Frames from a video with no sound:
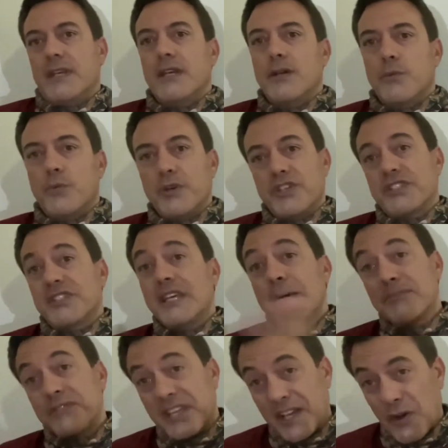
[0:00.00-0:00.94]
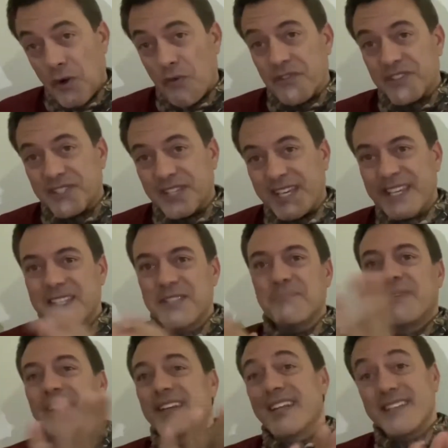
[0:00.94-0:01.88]
which seems like overseas,
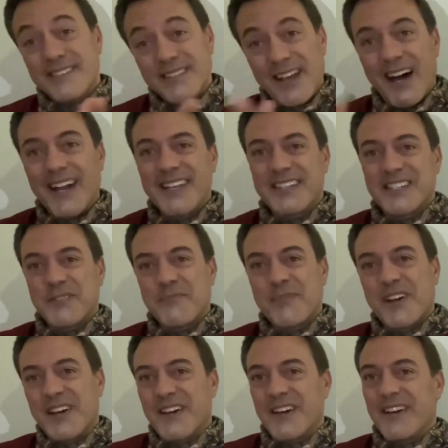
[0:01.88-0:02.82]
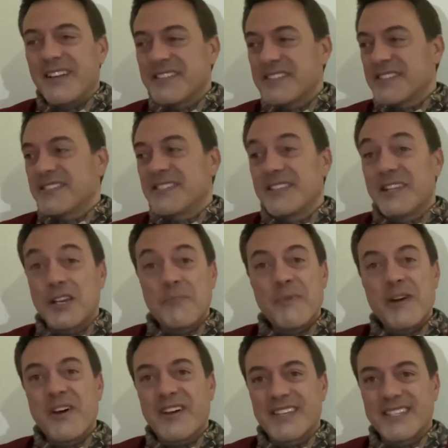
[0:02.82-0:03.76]
but it's not. It's an
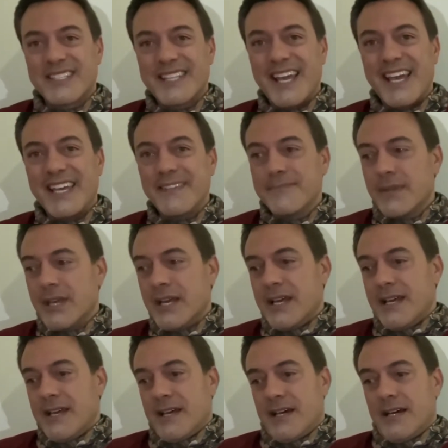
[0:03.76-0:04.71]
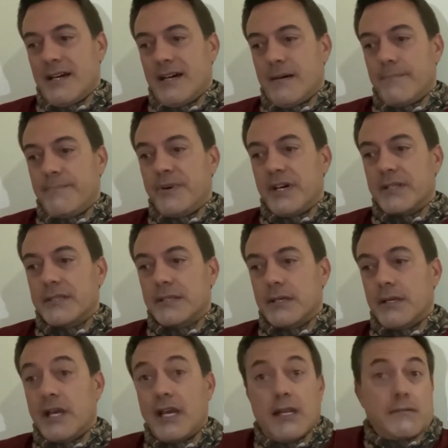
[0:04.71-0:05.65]
American state. But
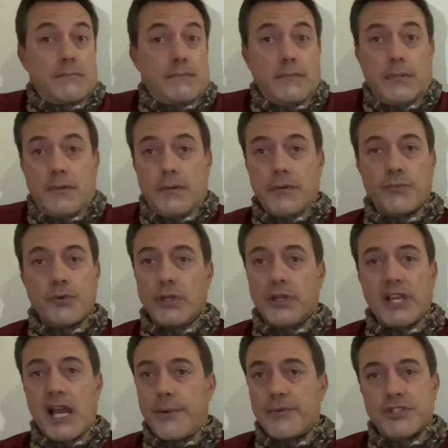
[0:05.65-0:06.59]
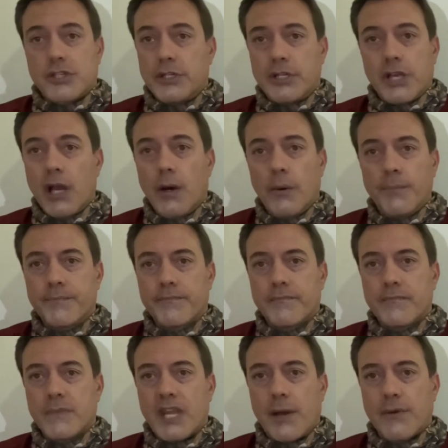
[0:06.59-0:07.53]
really, I was good to go.
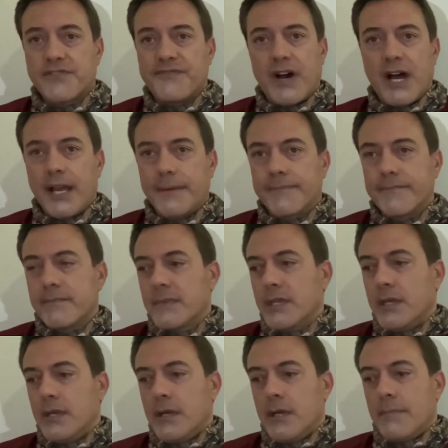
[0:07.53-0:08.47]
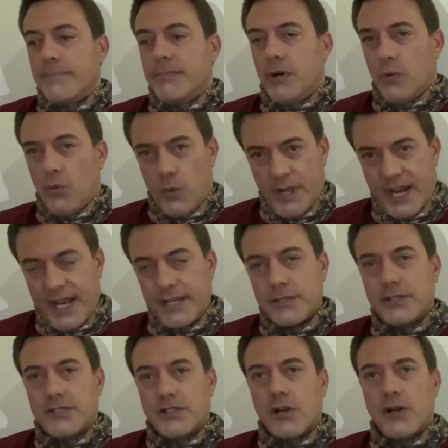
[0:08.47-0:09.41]
I was fine. But when I
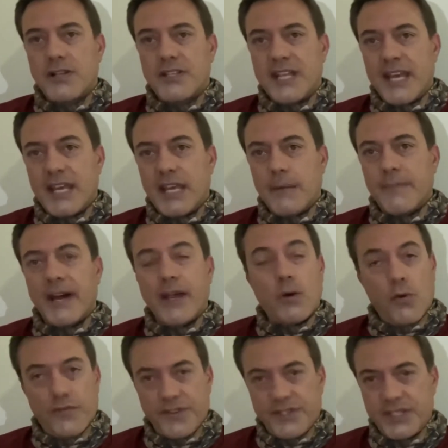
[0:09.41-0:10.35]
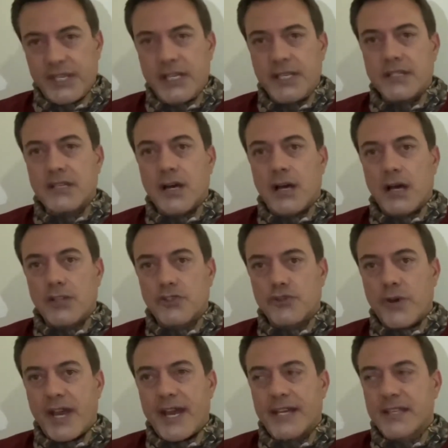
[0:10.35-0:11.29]
started taking my overseas
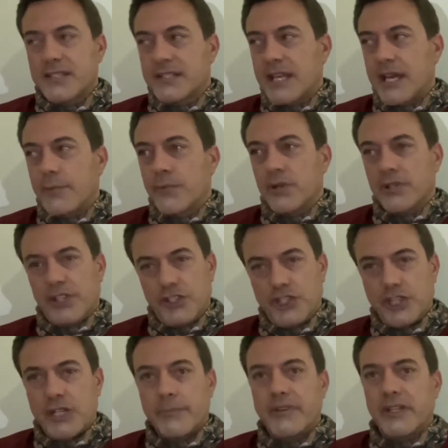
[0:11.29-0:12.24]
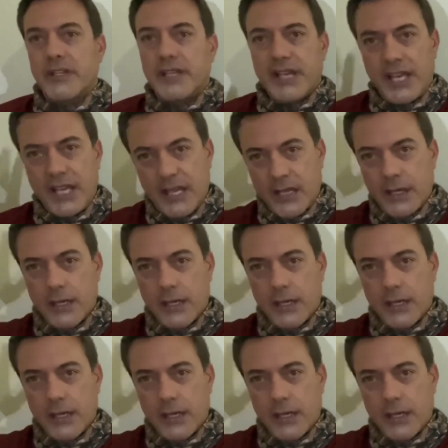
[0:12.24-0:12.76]
contracts that were legitimately,